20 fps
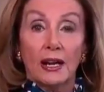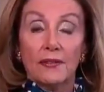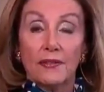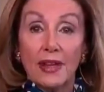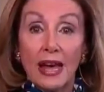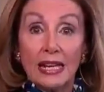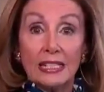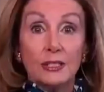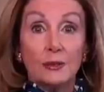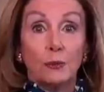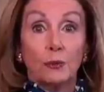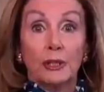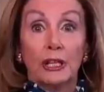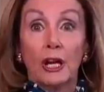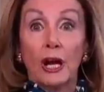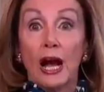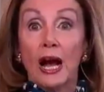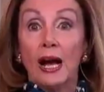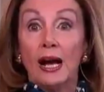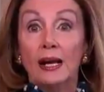And that's
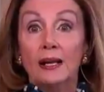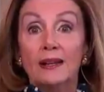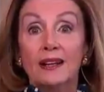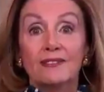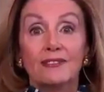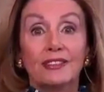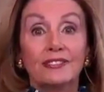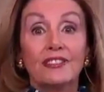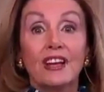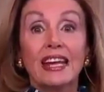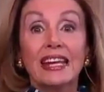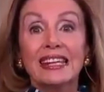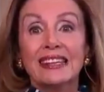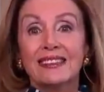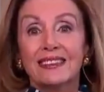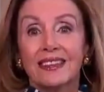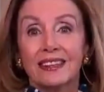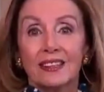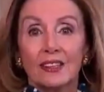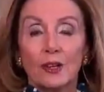we I have
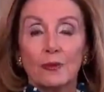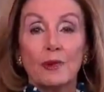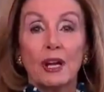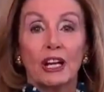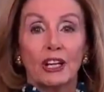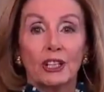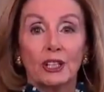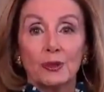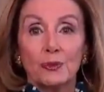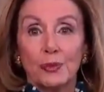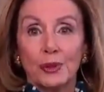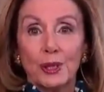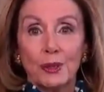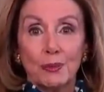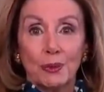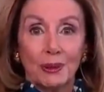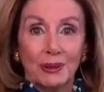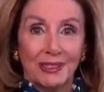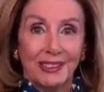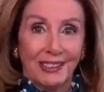faith in the American
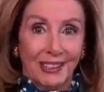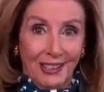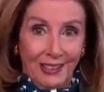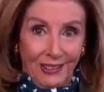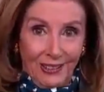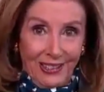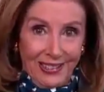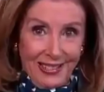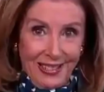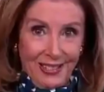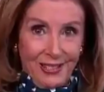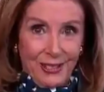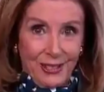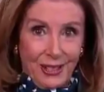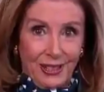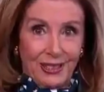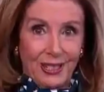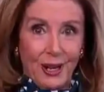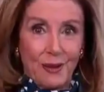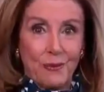people on this
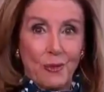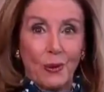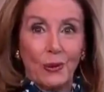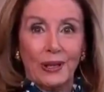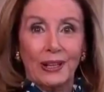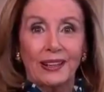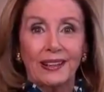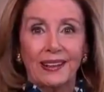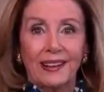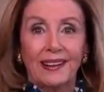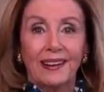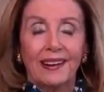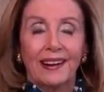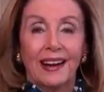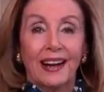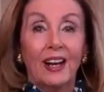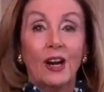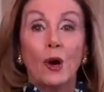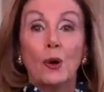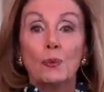Sunday morning.
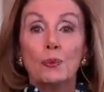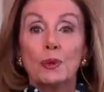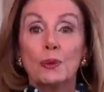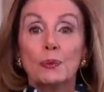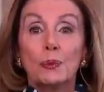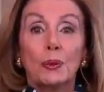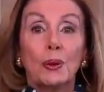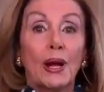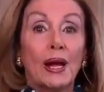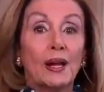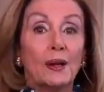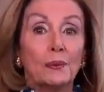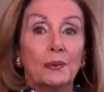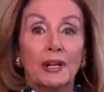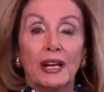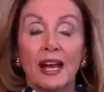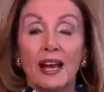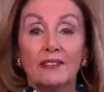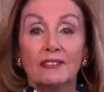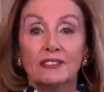I hope and pray
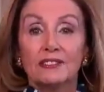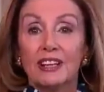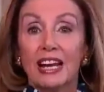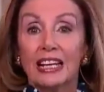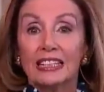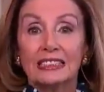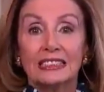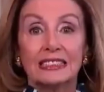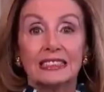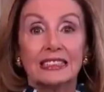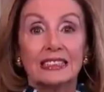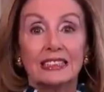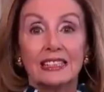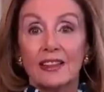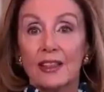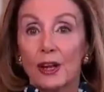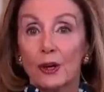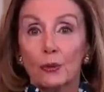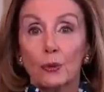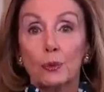we have a
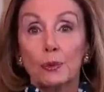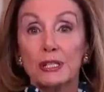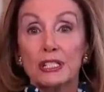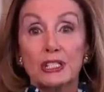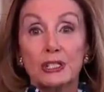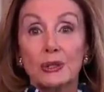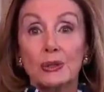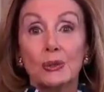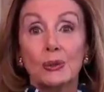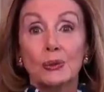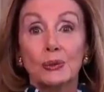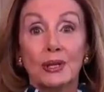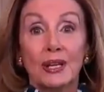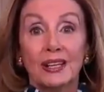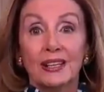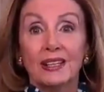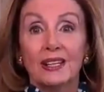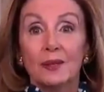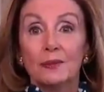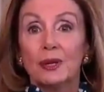vaccine and that it will be
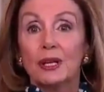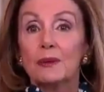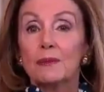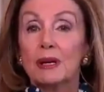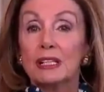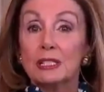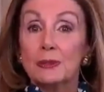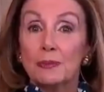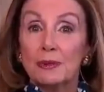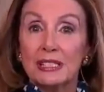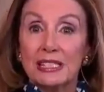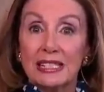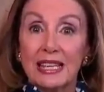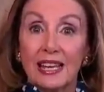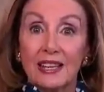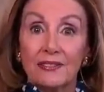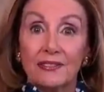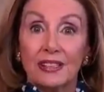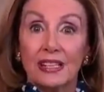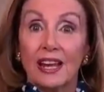soon, but it must be
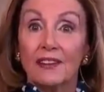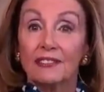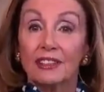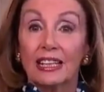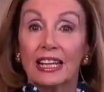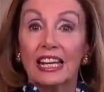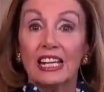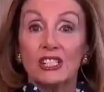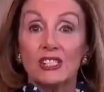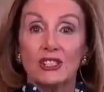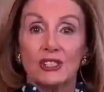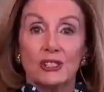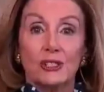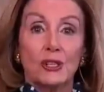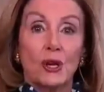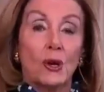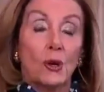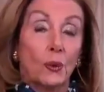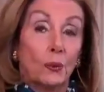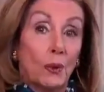safe and
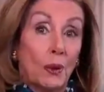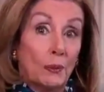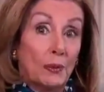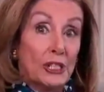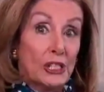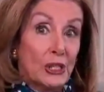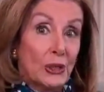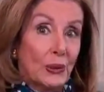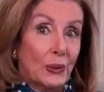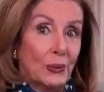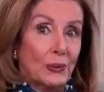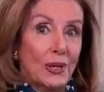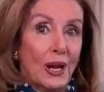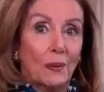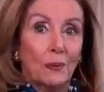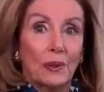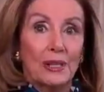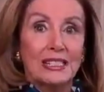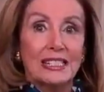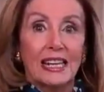efficacious when we do,
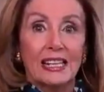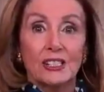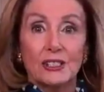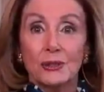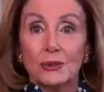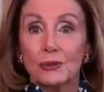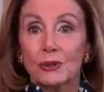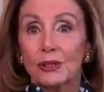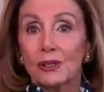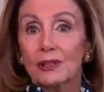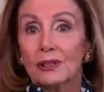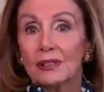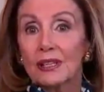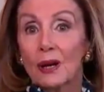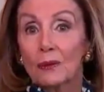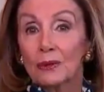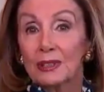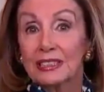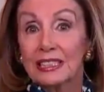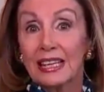not one day sooner,
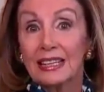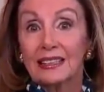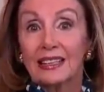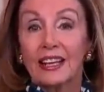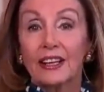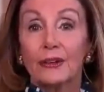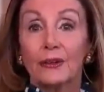not one day